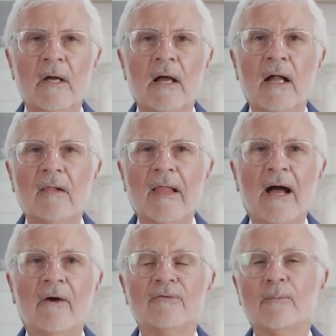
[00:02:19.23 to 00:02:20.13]

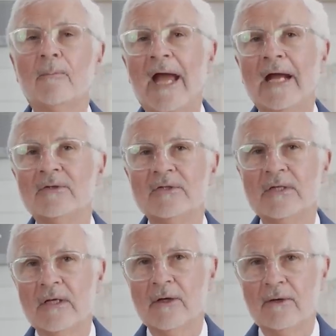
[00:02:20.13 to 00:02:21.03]
allows
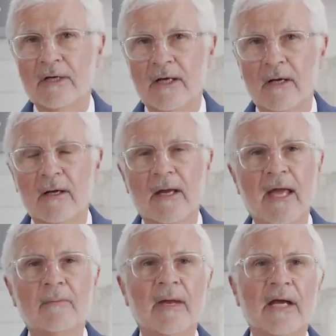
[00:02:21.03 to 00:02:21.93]
bacteria
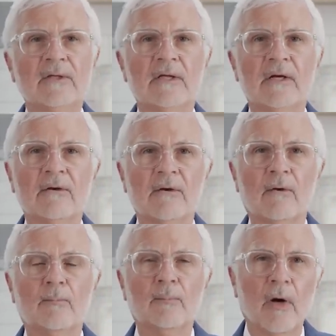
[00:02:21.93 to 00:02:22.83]
and
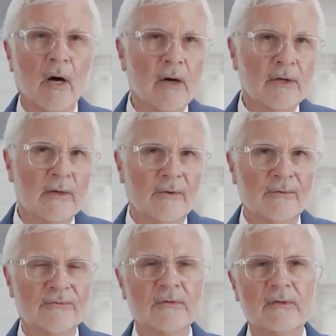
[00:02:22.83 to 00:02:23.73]
bacterial
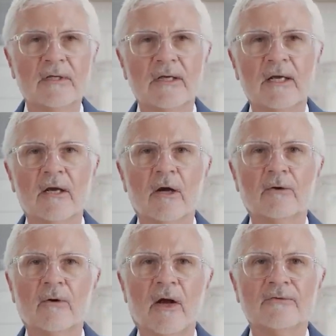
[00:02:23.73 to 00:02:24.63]
particles to get
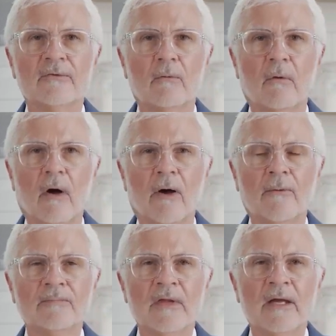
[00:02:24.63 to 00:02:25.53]
across the
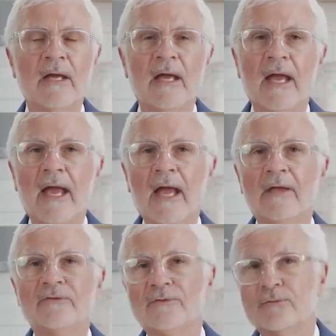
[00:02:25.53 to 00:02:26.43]
wall,
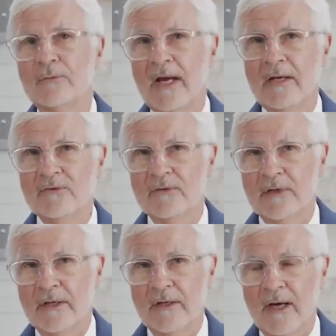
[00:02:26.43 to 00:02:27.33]
and
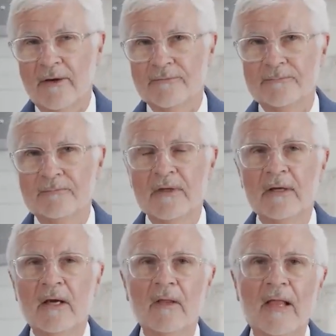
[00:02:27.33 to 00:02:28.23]
strangely enough,
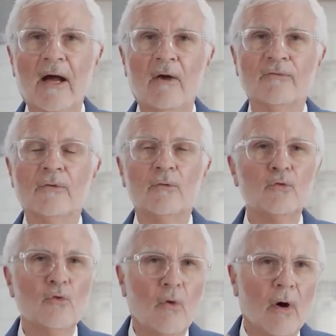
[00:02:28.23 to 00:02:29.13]
allows
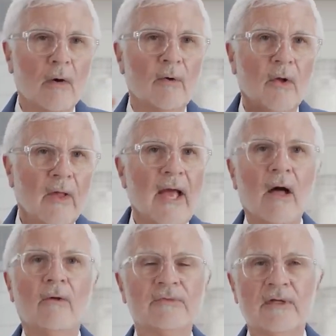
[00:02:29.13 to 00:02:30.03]
normal,
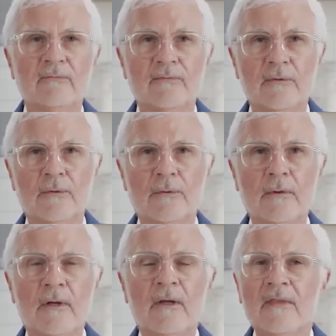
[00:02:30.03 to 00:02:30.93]
healthy
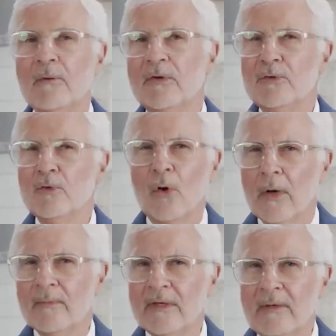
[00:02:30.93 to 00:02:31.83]
food that would
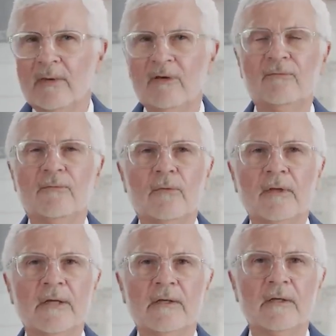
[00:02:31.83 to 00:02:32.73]
normally be
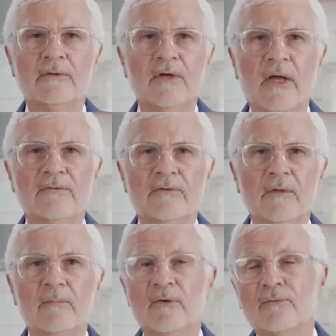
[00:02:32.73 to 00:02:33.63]
fully
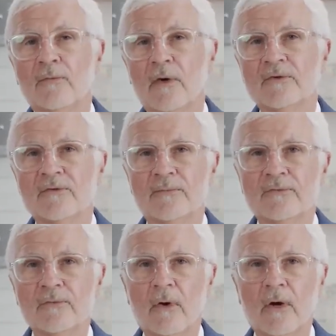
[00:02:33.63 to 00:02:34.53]
digested before it's
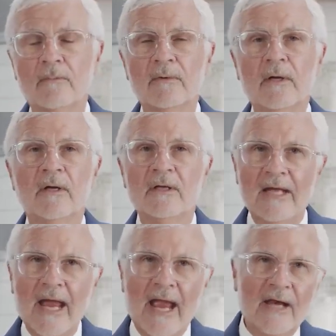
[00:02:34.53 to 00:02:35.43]
absorbed
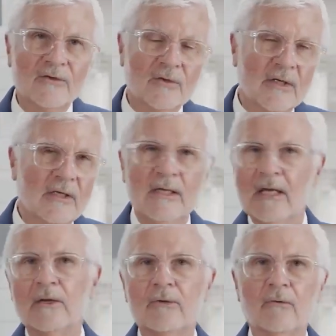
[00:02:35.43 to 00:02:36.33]
to actually
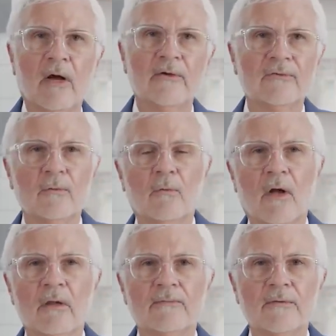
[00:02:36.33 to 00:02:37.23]
get across the
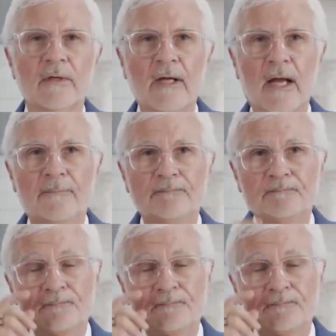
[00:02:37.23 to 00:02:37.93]
wall of your gut.